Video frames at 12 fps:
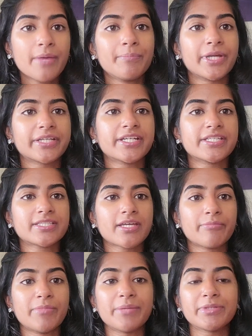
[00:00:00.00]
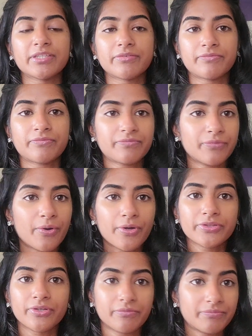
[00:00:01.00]
because maybe the
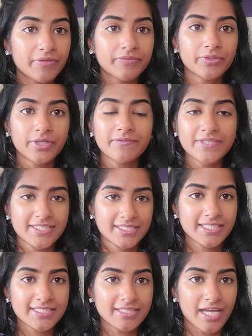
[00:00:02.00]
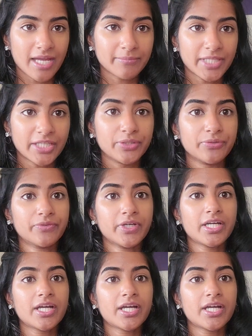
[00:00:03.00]
4th or 5th or even 6th time that you